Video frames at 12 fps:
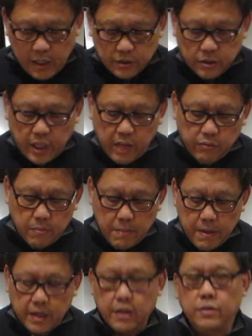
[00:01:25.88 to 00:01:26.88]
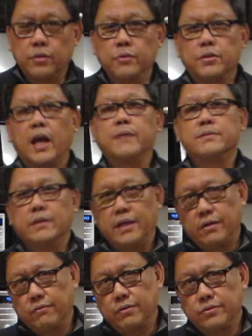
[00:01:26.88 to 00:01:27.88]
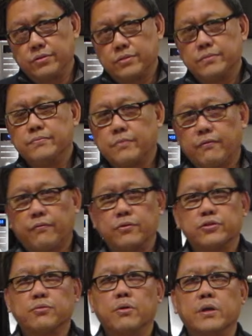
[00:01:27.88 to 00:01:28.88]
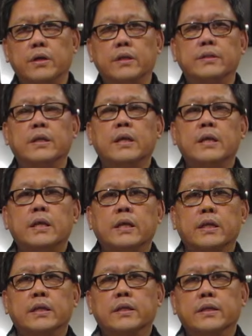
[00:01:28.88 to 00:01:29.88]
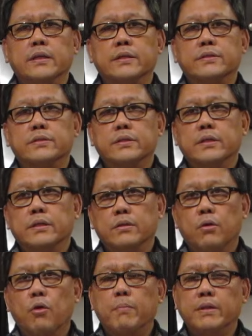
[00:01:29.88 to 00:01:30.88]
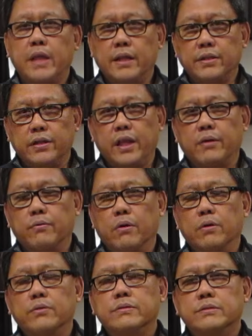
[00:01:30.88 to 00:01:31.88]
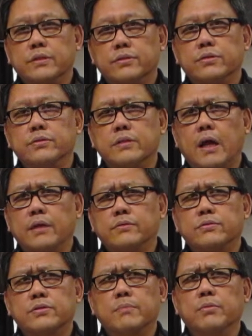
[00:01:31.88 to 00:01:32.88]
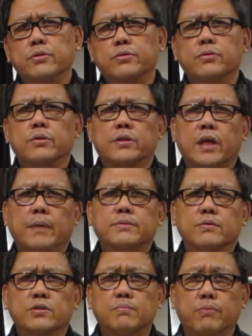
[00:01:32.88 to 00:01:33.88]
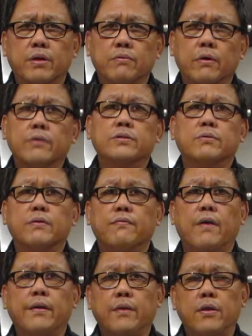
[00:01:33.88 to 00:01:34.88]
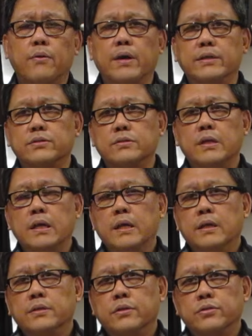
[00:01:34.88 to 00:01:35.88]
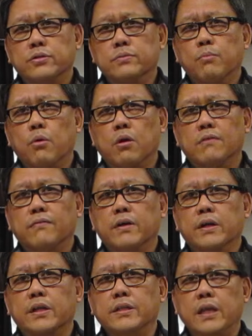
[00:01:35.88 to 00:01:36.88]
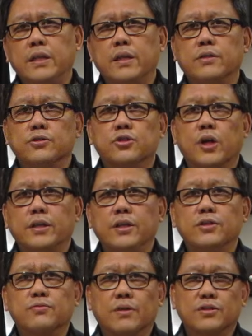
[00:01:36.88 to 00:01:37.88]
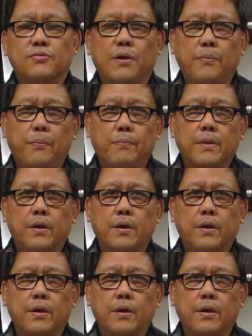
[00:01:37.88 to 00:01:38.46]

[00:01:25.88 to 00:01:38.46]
And today we'll be making two types of egg rolls. The first one is an open-ended egg roll. This is not similar to the types of spring rolls that we find in the U.S. This is more of a Canadian Chinese restaurant